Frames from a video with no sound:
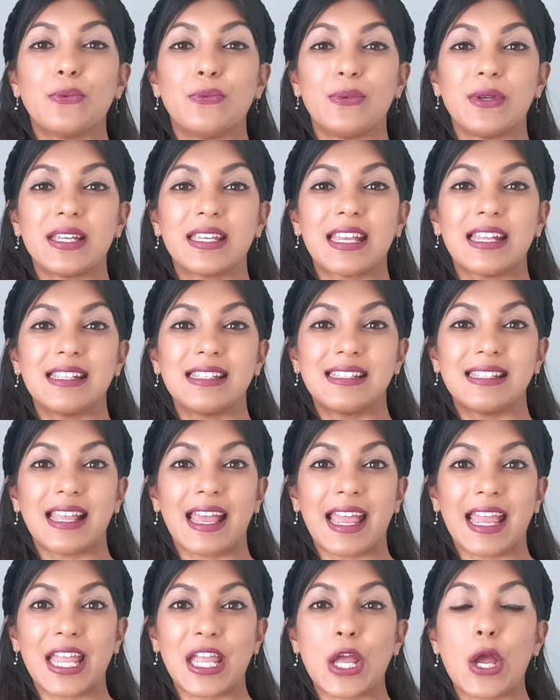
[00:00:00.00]
We can
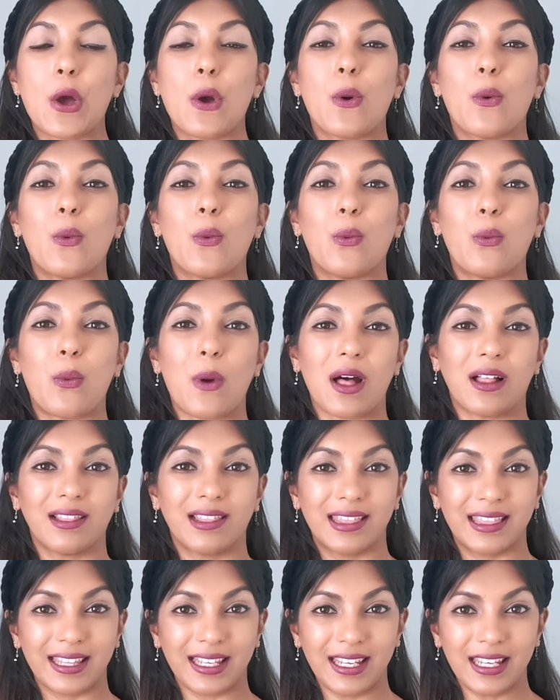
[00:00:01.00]
say
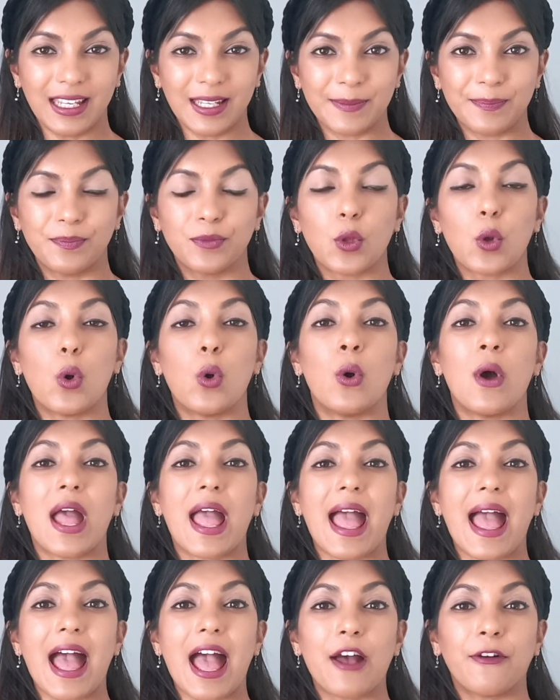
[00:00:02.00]
wealthy
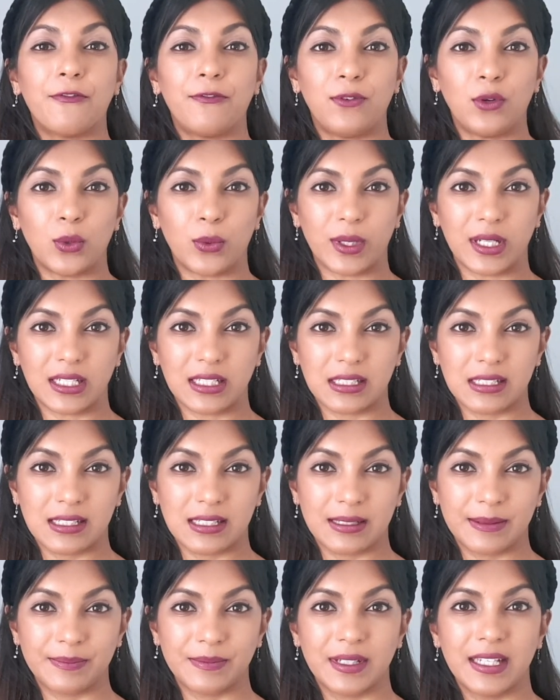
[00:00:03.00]
or
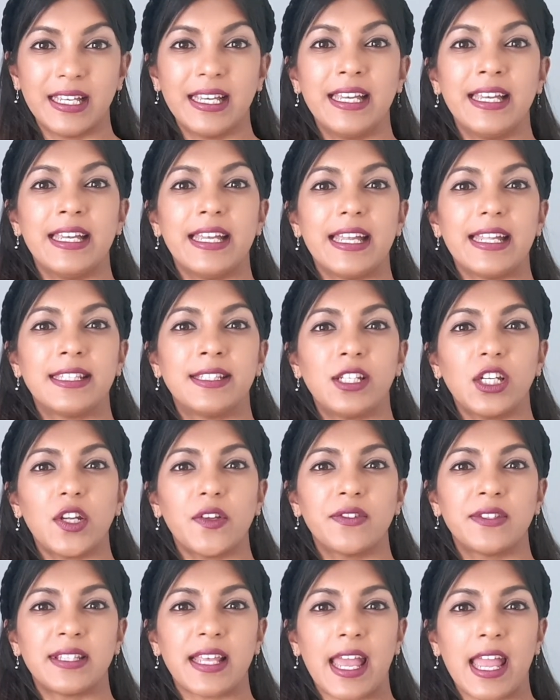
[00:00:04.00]
affluent. Instead
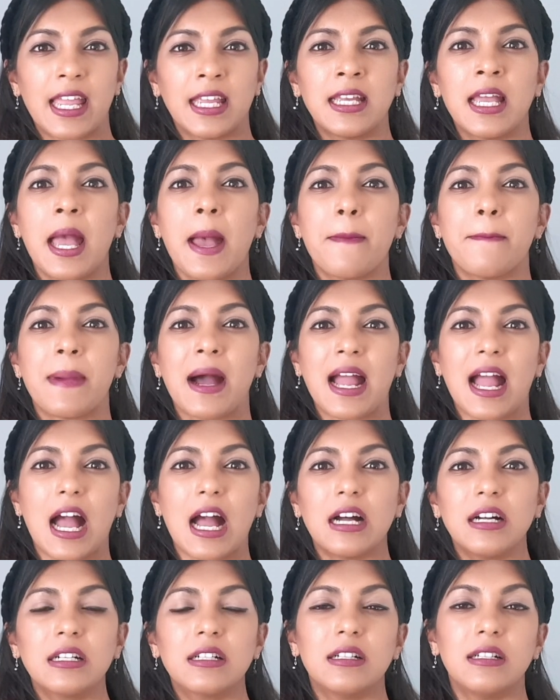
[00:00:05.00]
of saying, my
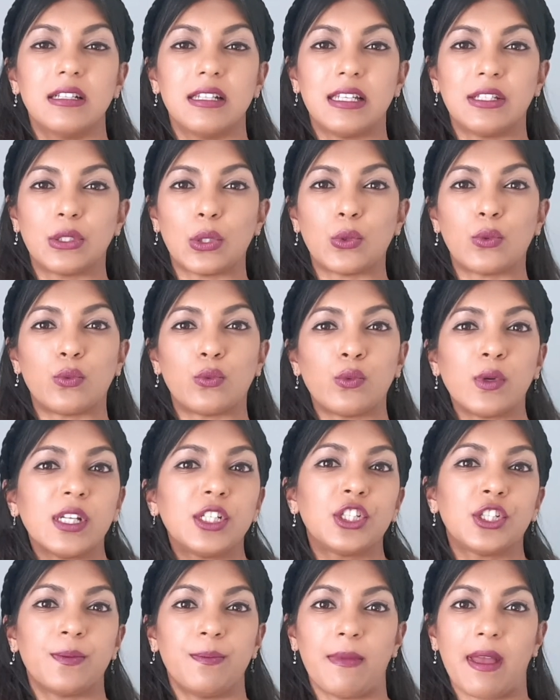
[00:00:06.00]
uncle is a
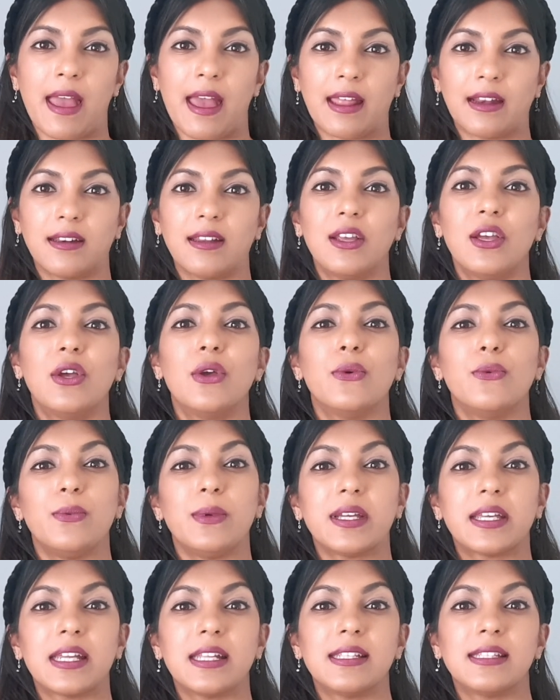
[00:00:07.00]
rich man,
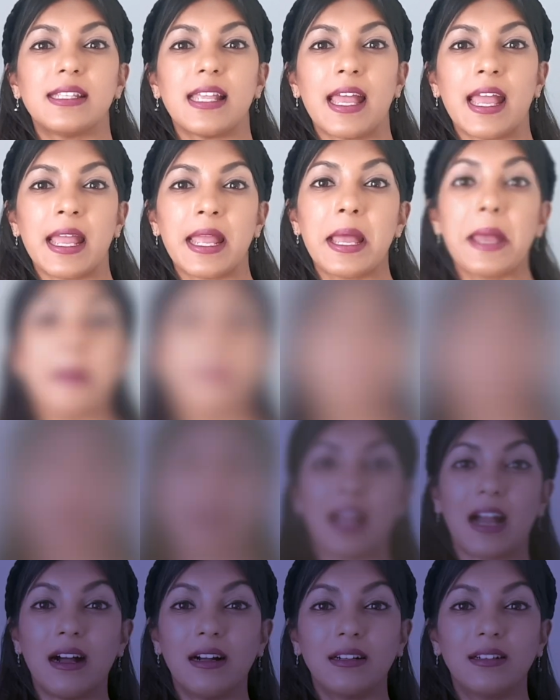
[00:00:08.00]
we can say,
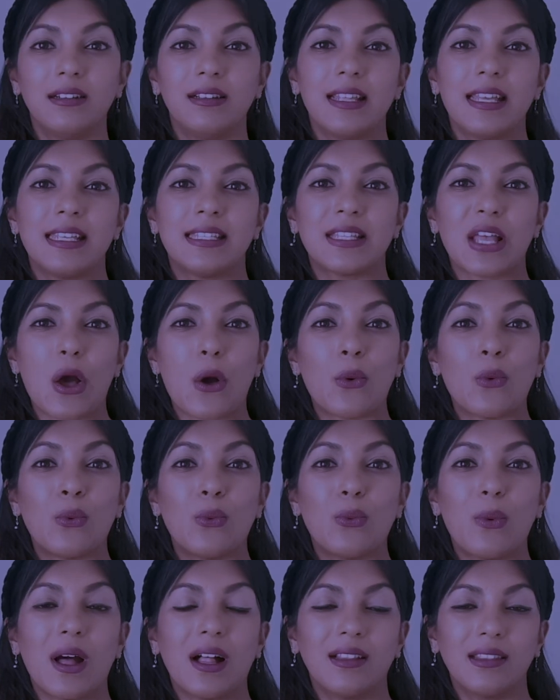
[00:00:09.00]
my uncle is a
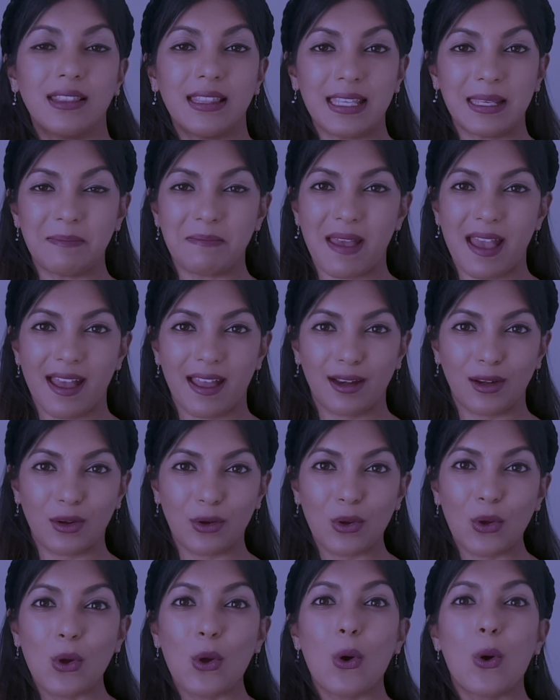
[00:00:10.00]
wealthy
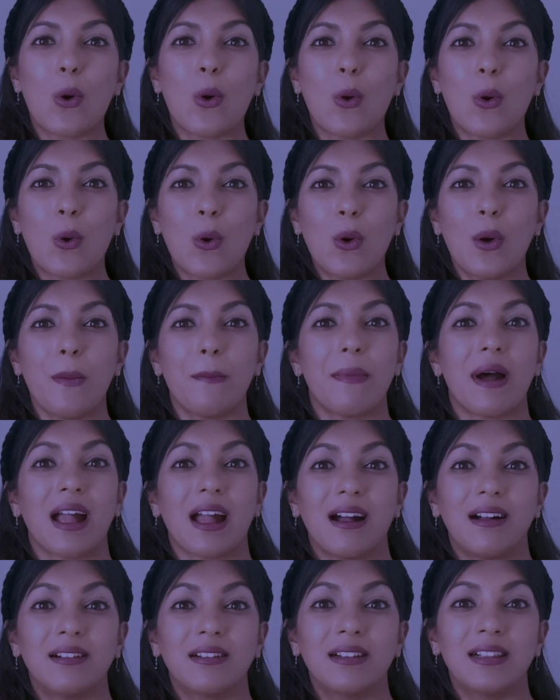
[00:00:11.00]
man, or
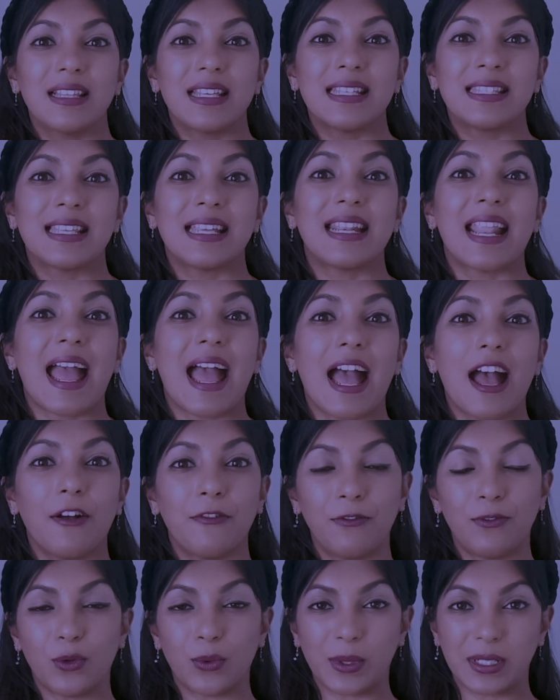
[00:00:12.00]
my uncle is an
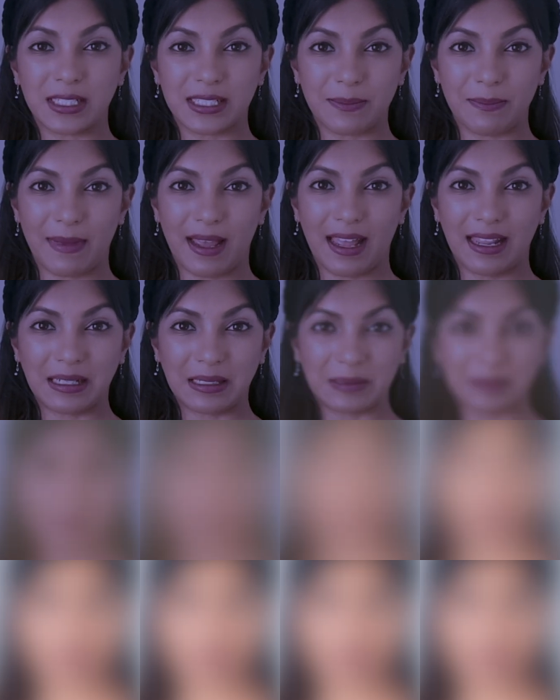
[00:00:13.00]
affluent man.